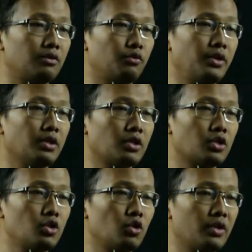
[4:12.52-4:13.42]
We
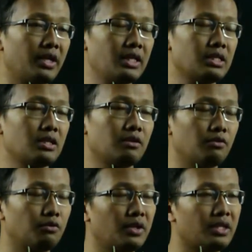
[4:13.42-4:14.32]
don't know yet
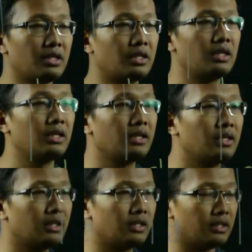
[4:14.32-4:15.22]
whether
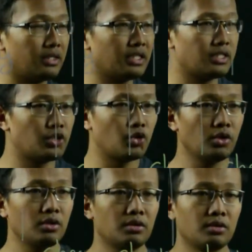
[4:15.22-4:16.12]
this is
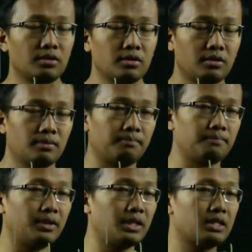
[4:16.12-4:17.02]
true,
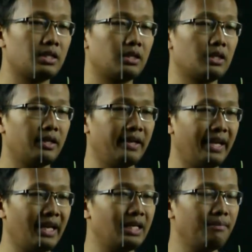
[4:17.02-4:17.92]
but
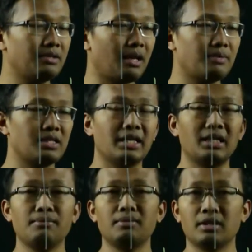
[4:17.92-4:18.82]
negative times
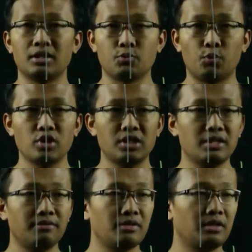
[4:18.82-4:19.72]
negative, it's
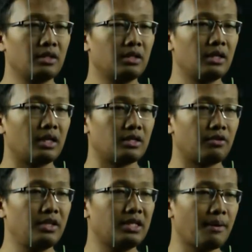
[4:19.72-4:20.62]
positive.
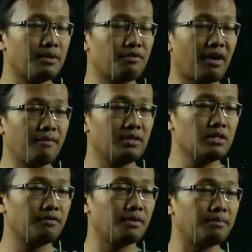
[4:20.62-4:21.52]
3 times 5
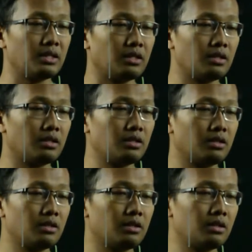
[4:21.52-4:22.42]
is 15
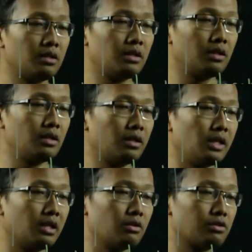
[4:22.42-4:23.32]

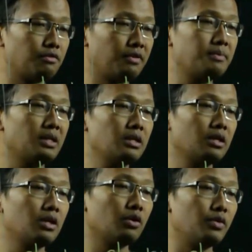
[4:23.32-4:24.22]
equals to
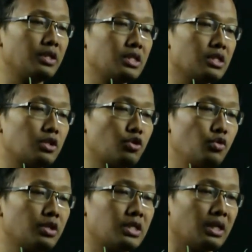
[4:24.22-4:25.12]
15, which is a
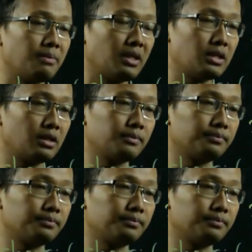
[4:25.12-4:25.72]
true statement.